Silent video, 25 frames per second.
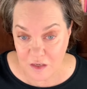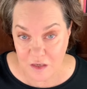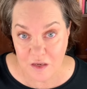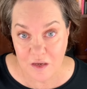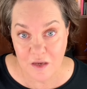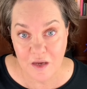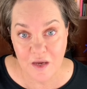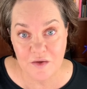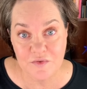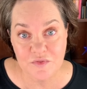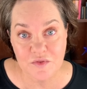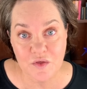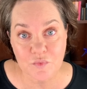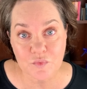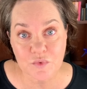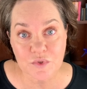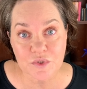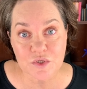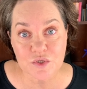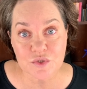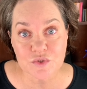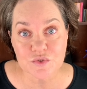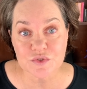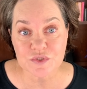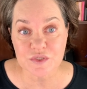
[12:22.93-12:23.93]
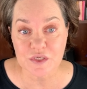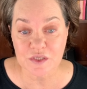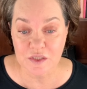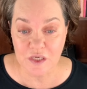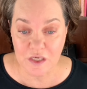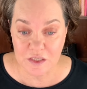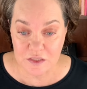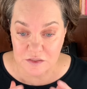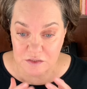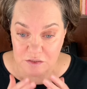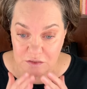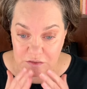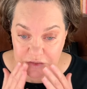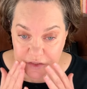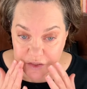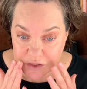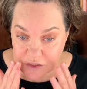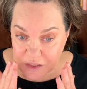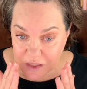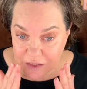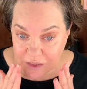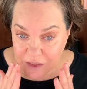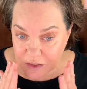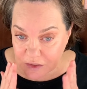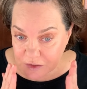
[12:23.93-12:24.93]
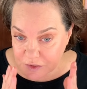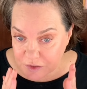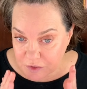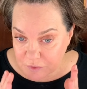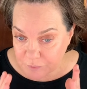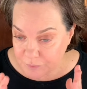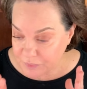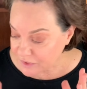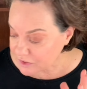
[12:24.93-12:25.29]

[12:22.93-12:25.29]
And then we'll use a nice, just like a little bit